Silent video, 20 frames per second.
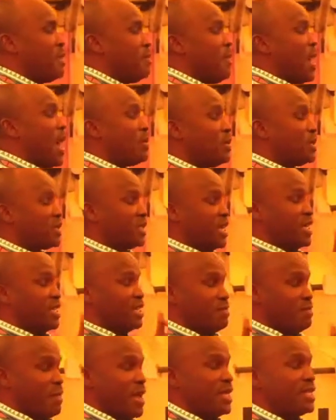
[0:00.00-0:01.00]
the Bible says
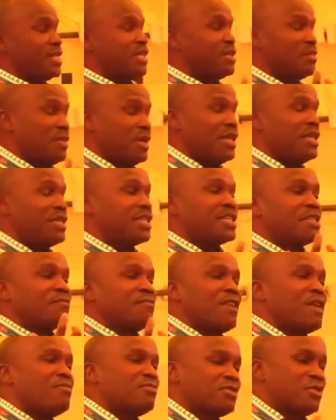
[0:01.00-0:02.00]
He makes His ministers
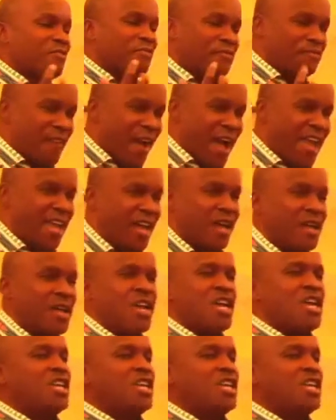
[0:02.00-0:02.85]
flames of fire,